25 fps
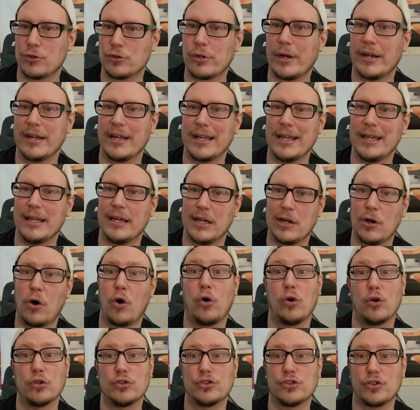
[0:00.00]
trying to get an
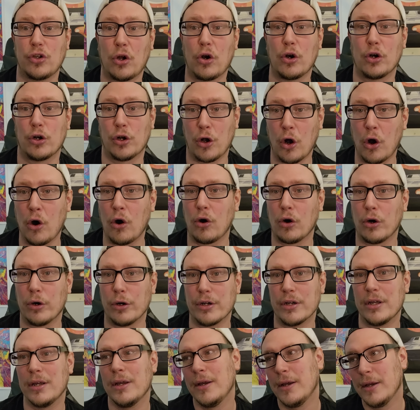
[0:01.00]
all star
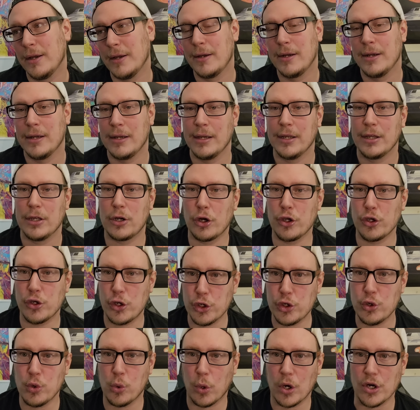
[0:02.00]
guard, you know, you
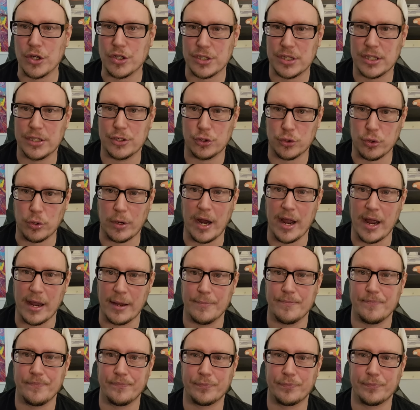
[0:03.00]
could do worse than Trae.